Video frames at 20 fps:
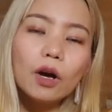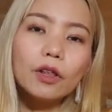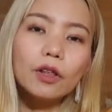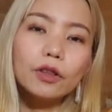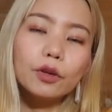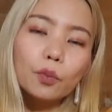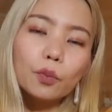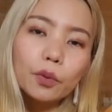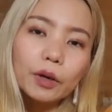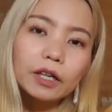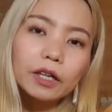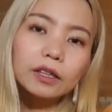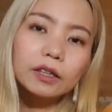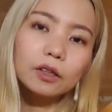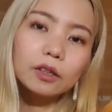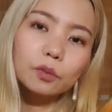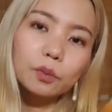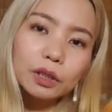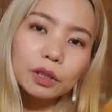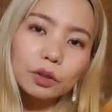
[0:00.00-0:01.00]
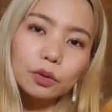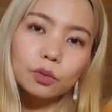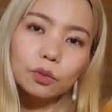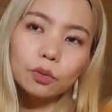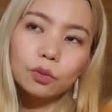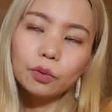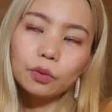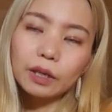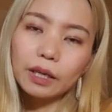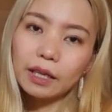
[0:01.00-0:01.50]
The work that we
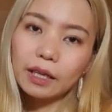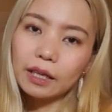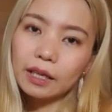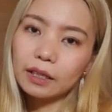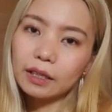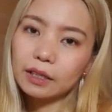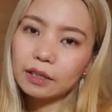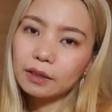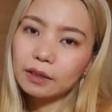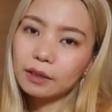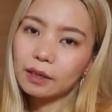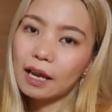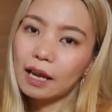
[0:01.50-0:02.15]
do in